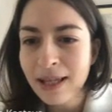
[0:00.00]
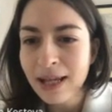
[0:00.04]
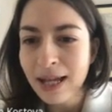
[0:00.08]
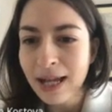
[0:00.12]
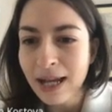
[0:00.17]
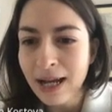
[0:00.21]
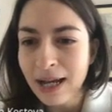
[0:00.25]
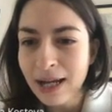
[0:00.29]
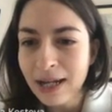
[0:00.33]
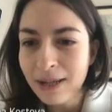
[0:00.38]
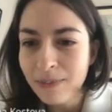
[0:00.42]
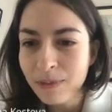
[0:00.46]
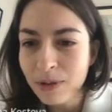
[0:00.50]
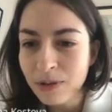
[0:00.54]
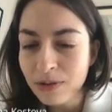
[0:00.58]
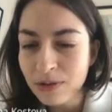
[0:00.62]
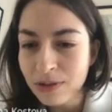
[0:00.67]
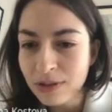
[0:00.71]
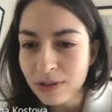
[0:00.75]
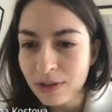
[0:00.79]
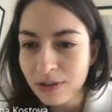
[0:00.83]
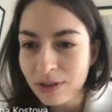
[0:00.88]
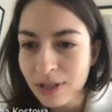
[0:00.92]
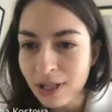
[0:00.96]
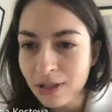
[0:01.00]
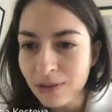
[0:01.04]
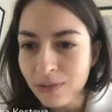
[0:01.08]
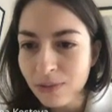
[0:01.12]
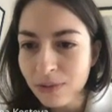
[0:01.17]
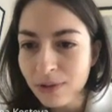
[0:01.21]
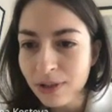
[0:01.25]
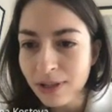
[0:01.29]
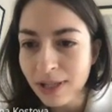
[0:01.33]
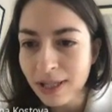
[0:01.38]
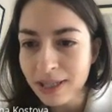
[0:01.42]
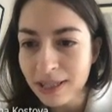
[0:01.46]
I'm concerned that
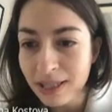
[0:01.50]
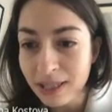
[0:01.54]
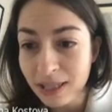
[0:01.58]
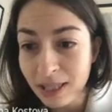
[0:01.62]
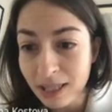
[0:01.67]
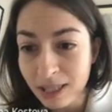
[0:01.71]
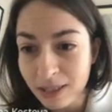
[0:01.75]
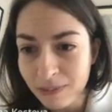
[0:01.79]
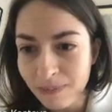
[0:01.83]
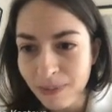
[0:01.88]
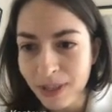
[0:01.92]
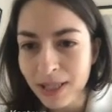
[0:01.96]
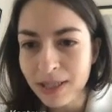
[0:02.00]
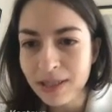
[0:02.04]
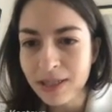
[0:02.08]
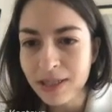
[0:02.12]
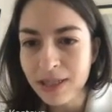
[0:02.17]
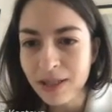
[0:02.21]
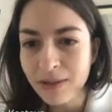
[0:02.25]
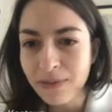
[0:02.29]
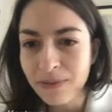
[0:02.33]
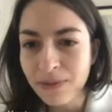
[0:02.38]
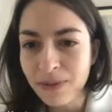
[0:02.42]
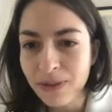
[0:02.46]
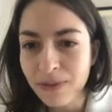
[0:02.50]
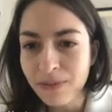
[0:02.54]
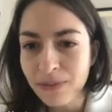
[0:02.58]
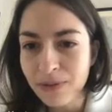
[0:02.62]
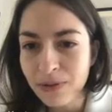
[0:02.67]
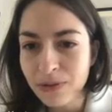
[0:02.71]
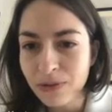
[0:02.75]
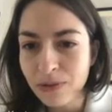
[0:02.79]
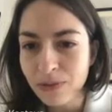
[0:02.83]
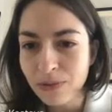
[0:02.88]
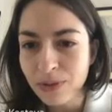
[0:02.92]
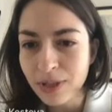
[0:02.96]
Google Ads is expensive. If you
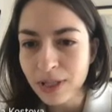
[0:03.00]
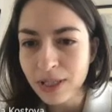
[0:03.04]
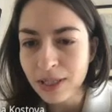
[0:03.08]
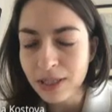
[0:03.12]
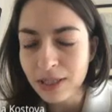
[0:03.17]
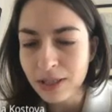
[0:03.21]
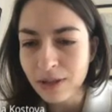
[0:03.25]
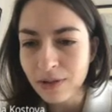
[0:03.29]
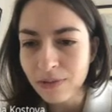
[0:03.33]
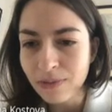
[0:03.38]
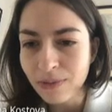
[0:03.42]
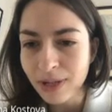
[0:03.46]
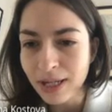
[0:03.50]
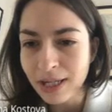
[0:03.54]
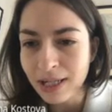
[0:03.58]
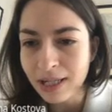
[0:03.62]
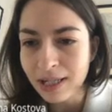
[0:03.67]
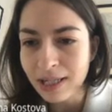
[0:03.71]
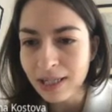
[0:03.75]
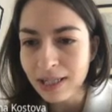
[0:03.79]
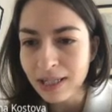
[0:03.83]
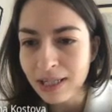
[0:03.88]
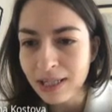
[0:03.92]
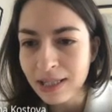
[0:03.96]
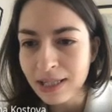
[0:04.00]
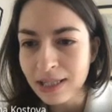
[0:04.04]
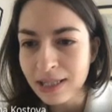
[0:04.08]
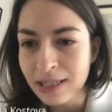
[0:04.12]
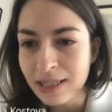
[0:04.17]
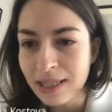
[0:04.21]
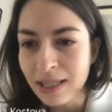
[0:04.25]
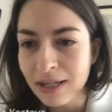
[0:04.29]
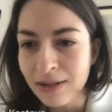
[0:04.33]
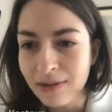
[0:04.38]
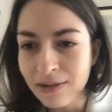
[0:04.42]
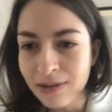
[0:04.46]
do it correctly, is
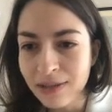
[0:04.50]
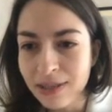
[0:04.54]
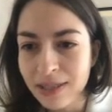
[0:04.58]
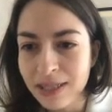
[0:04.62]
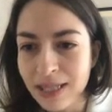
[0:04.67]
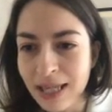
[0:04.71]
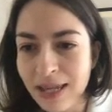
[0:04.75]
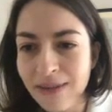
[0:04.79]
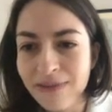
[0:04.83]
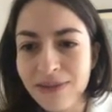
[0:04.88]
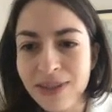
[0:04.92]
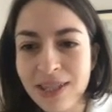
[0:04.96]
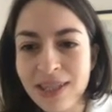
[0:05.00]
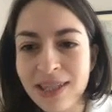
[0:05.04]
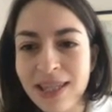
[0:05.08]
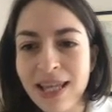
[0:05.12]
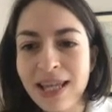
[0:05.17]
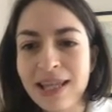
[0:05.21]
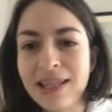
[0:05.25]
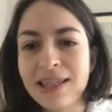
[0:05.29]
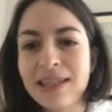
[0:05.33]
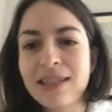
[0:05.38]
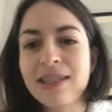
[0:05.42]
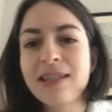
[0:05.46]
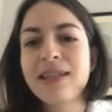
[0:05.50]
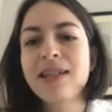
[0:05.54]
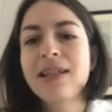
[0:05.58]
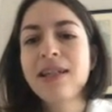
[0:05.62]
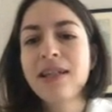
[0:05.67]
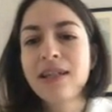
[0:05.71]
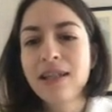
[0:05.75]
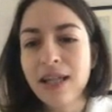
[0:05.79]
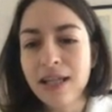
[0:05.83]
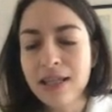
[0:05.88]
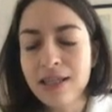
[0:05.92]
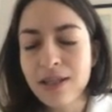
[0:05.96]
there a safety net?
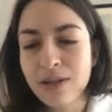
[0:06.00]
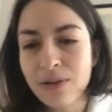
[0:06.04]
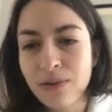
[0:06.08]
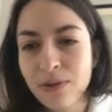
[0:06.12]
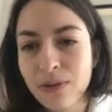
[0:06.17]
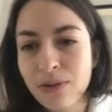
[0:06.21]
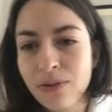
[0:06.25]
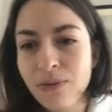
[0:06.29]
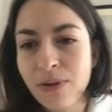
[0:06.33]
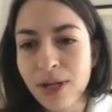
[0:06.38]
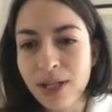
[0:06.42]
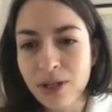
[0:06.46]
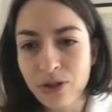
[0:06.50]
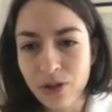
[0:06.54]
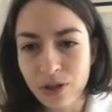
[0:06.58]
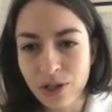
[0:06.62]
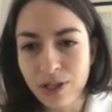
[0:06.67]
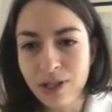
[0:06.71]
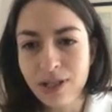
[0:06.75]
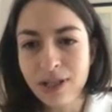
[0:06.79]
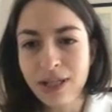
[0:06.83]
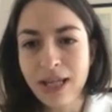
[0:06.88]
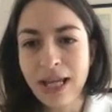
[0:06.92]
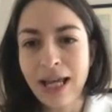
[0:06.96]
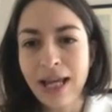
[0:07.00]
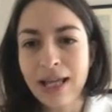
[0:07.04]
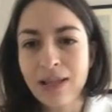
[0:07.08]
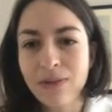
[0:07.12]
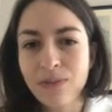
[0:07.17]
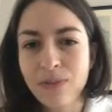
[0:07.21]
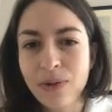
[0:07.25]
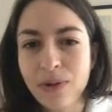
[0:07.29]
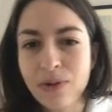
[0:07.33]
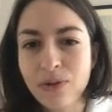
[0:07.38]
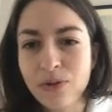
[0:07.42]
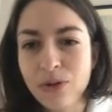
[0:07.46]
That's a good question.
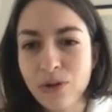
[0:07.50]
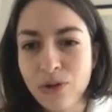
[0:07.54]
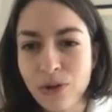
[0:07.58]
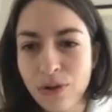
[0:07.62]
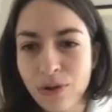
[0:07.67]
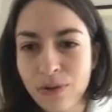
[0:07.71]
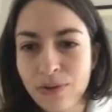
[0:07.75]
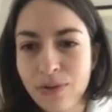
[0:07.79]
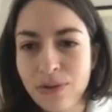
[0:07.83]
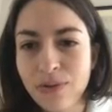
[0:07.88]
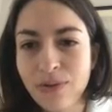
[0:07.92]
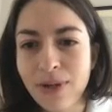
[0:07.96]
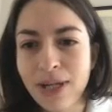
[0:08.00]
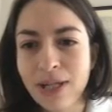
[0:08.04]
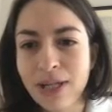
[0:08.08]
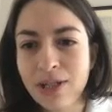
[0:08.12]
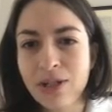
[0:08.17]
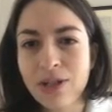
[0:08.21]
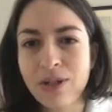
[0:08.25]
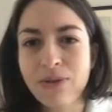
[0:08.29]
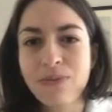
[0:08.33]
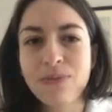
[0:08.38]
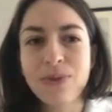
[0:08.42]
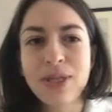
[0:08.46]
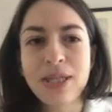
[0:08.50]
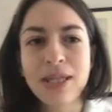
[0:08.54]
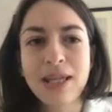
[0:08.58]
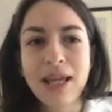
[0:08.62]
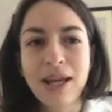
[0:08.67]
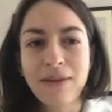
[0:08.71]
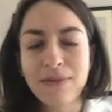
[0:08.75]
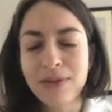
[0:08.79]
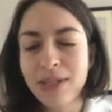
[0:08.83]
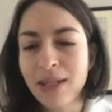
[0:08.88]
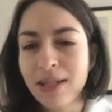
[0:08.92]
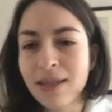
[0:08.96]
And we'll show you actually, we
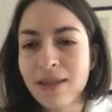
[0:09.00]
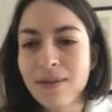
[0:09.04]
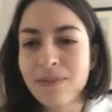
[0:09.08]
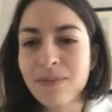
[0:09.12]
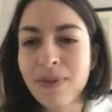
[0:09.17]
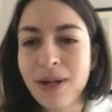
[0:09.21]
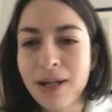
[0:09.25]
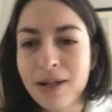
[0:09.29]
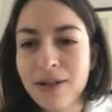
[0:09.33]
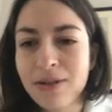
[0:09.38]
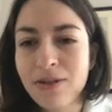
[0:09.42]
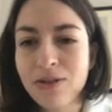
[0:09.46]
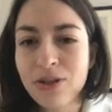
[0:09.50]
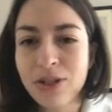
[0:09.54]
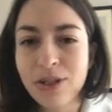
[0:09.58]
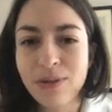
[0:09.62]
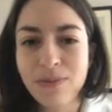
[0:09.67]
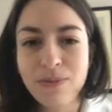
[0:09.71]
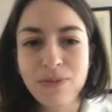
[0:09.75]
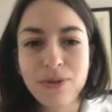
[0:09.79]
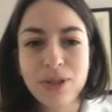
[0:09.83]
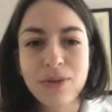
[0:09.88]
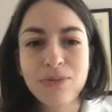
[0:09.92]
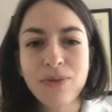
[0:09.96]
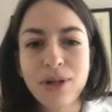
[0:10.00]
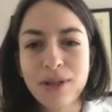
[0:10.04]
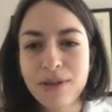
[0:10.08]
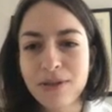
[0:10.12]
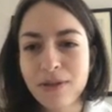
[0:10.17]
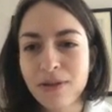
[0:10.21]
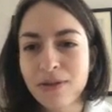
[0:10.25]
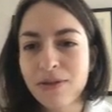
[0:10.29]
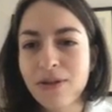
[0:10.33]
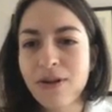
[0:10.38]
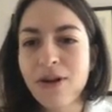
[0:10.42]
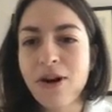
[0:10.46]
have done a partnership with
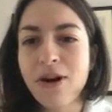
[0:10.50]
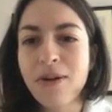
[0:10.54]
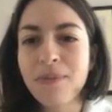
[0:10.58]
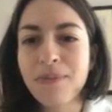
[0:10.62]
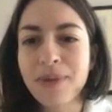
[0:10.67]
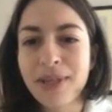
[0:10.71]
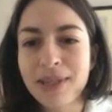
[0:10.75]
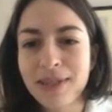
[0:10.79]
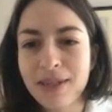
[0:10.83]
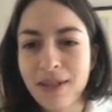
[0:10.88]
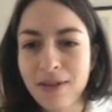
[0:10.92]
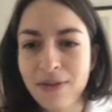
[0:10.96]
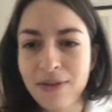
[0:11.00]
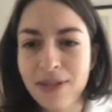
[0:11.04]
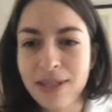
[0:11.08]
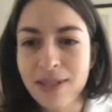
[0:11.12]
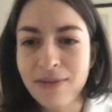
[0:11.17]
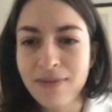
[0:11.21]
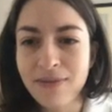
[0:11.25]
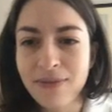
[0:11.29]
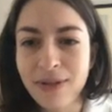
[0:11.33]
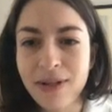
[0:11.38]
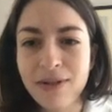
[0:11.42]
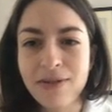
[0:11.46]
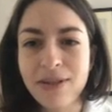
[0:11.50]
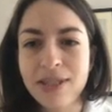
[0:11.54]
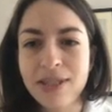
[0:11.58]
one.com, and there is a very